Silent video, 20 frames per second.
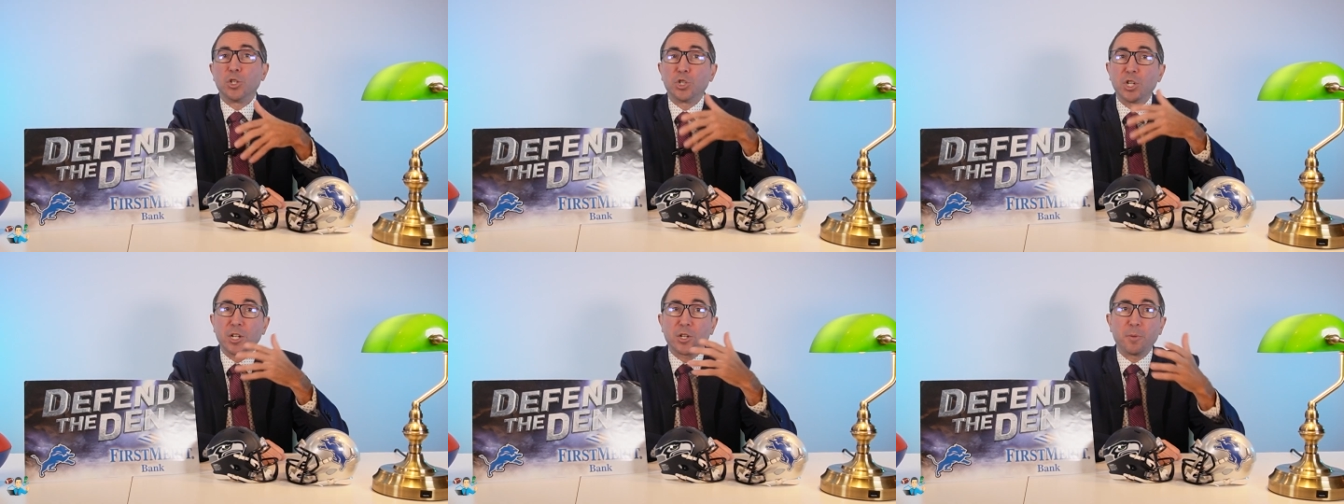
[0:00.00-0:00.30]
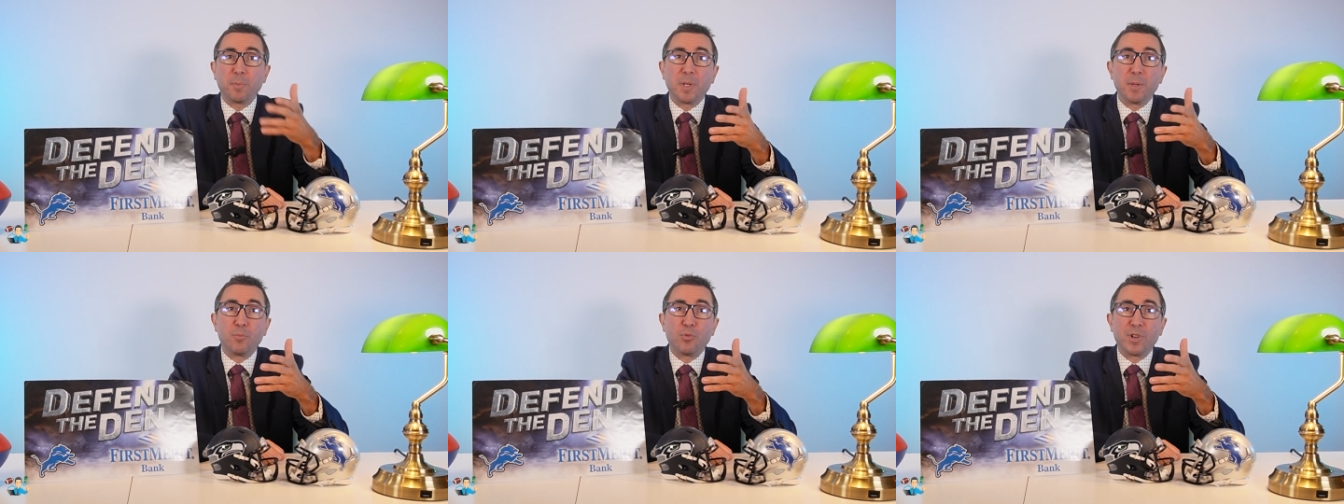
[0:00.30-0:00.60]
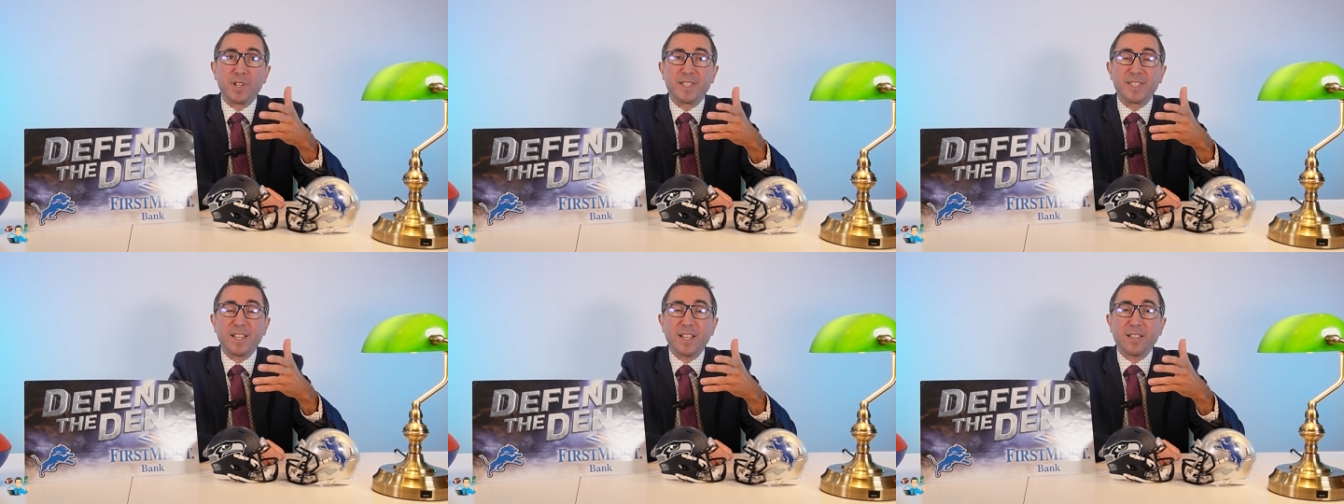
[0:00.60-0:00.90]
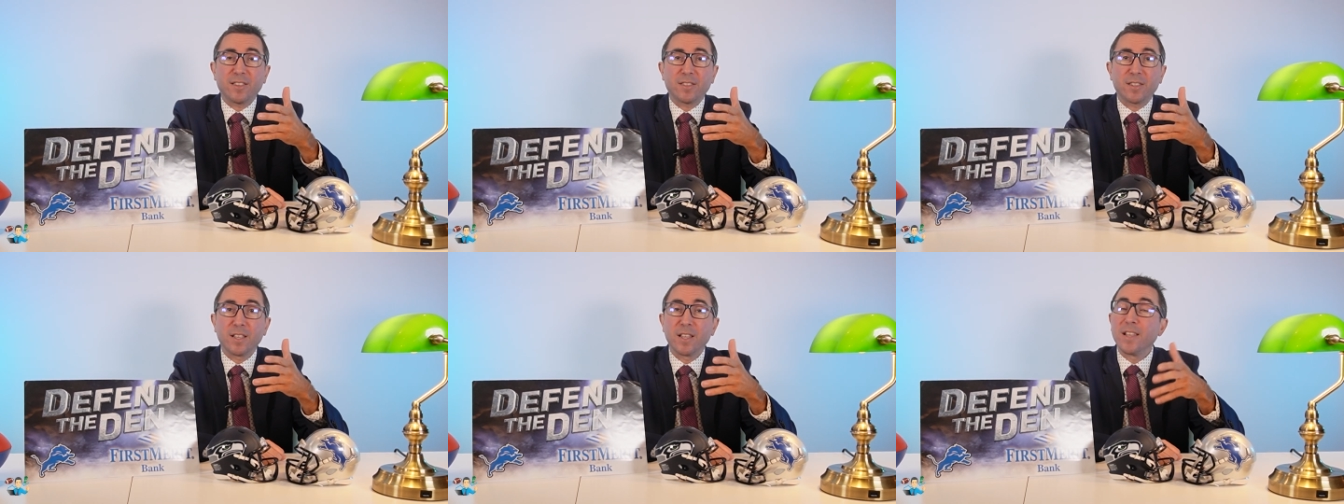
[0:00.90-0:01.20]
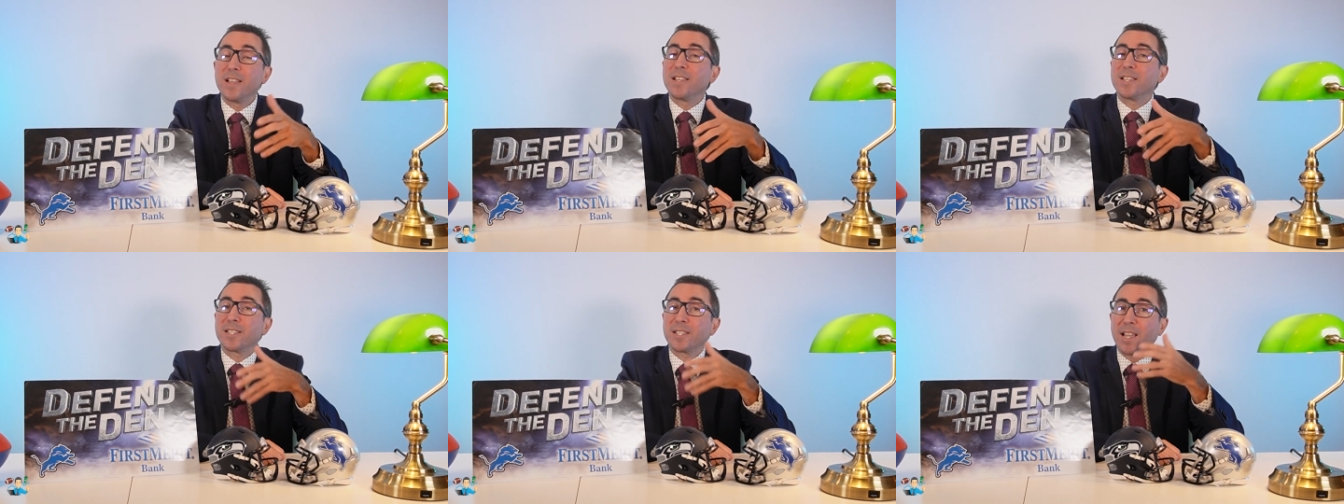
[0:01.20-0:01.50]
Jacoby Brissett,
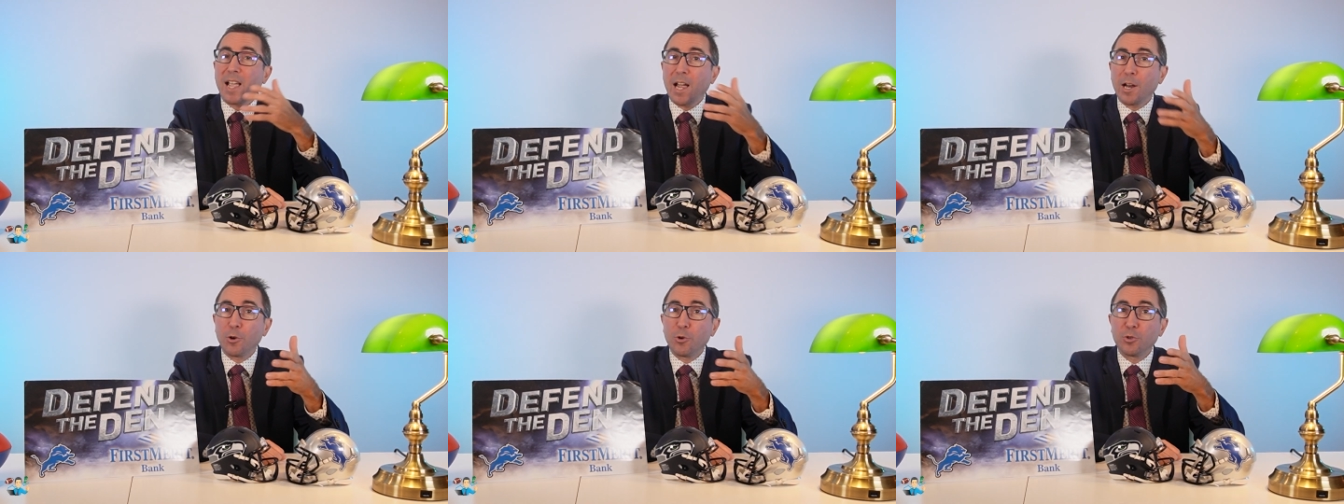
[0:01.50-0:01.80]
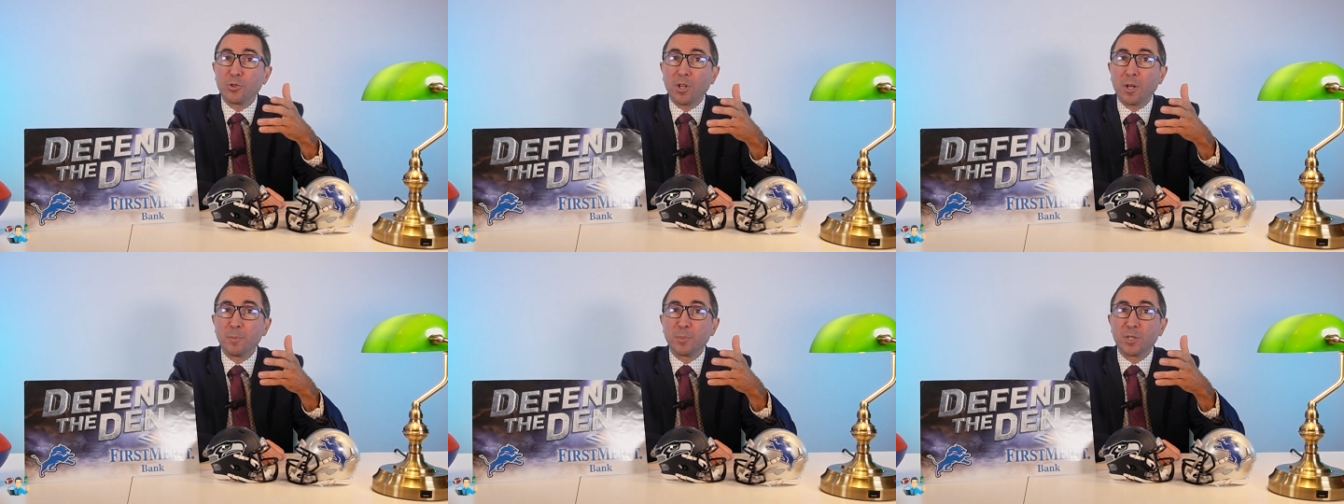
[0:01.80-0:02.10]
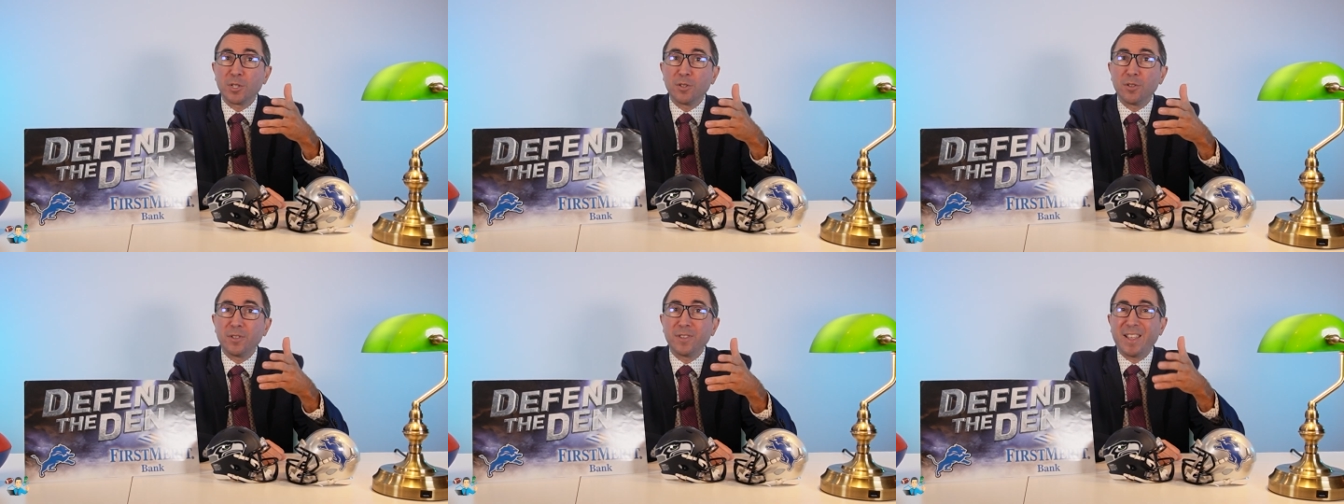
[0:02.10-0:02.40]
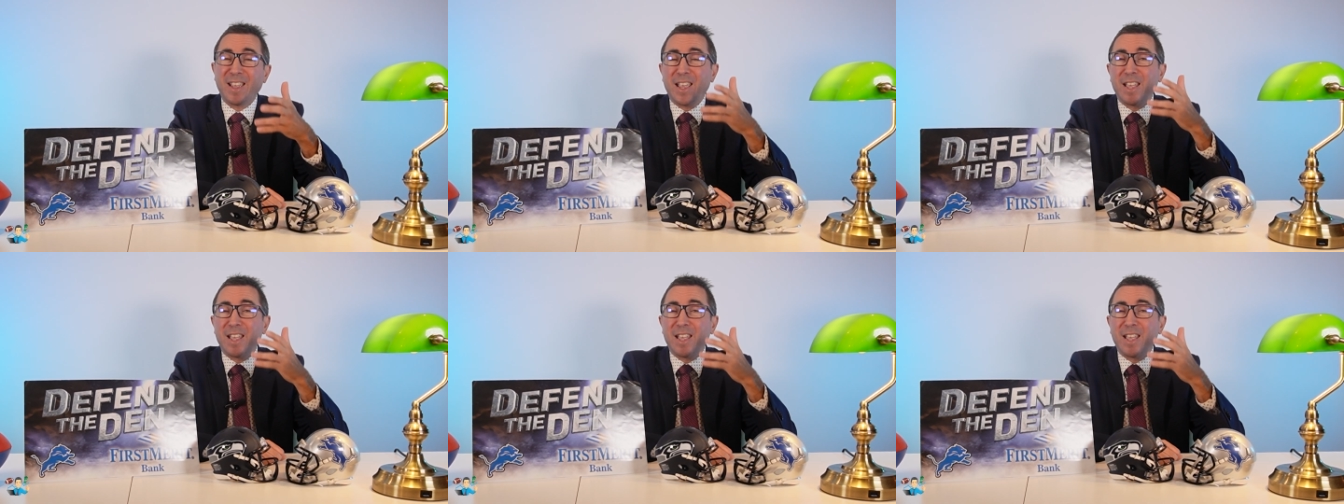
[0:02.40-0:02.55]
Skylar Thompson,